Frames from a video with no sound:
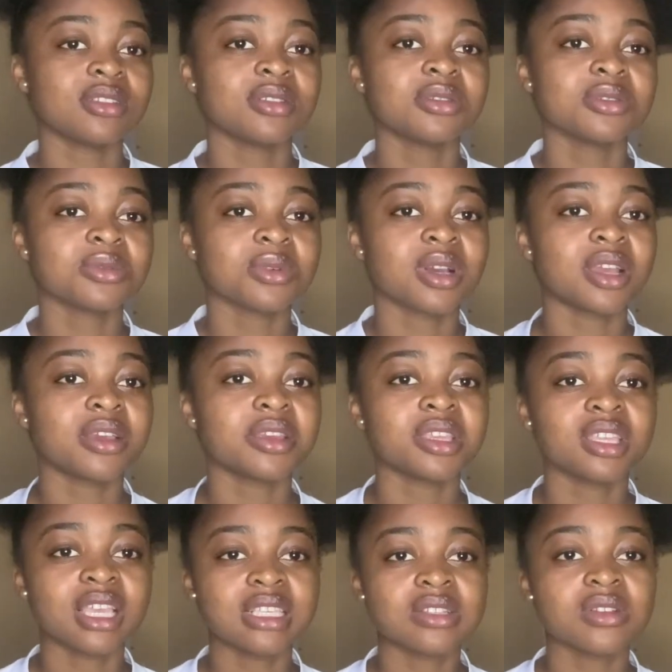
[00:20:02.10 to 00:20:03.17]
don't
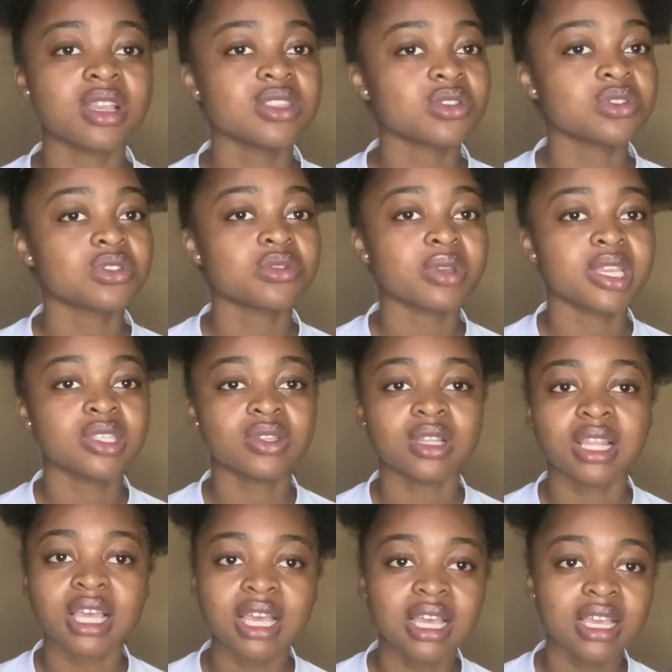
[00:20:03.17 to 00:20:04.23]
worry. As long as you used to write your
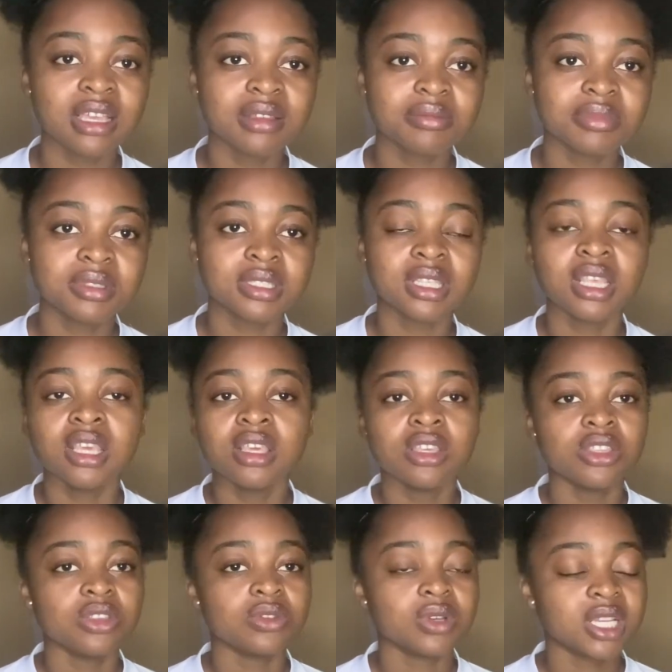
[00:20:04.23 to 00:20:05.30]
labs,
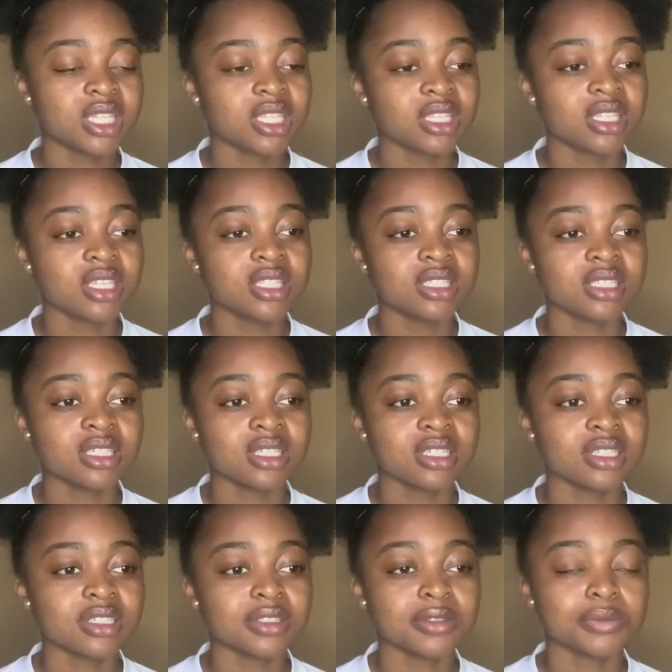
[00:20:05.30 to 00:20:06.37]
you attended
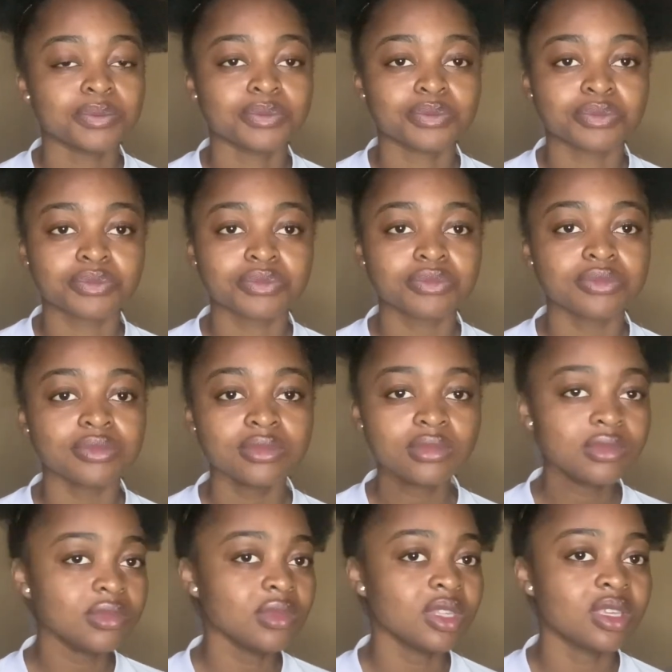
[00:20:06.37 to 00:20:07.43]
the
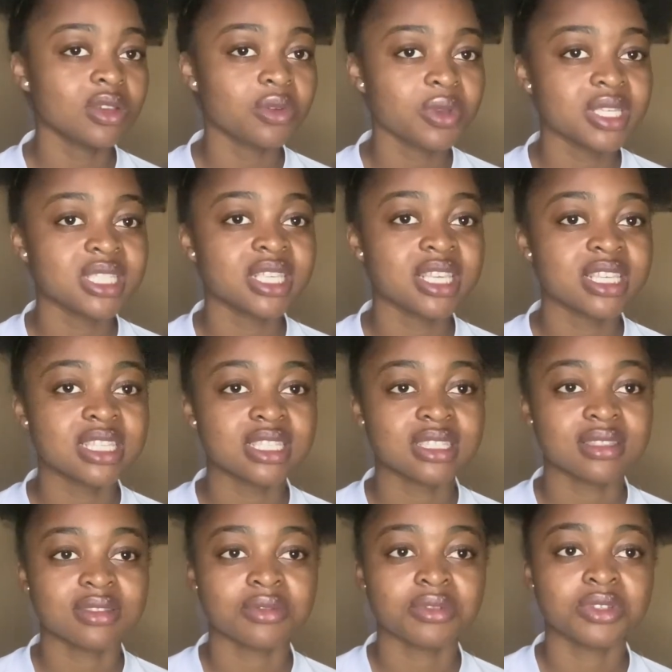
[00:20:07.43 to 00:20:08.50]
quizzes,
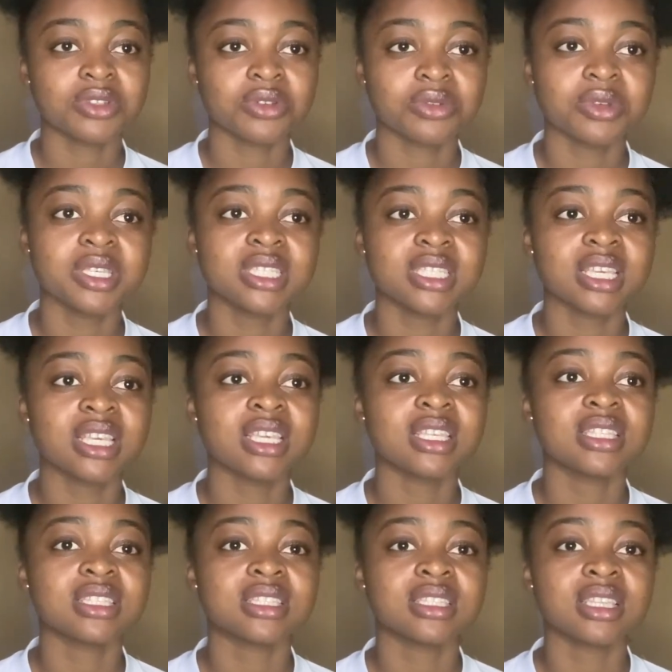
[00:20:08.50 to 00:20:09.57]
you wrote your
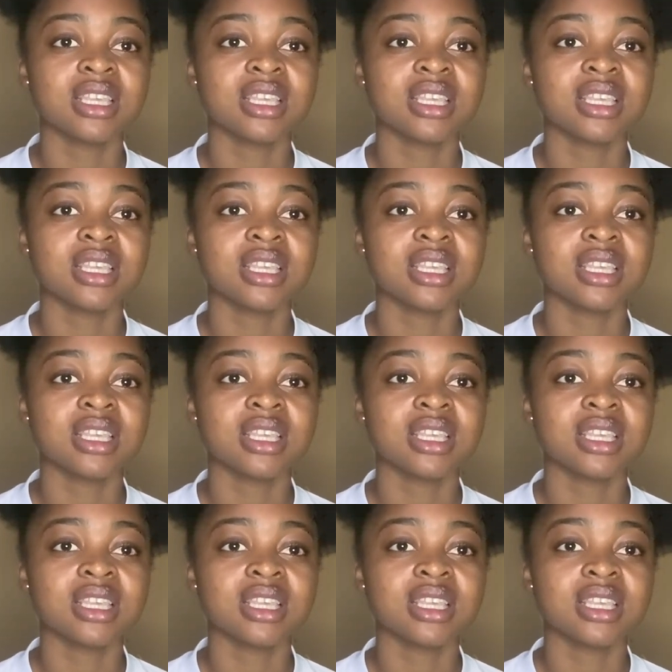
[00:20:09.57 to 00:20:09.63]
quizzes.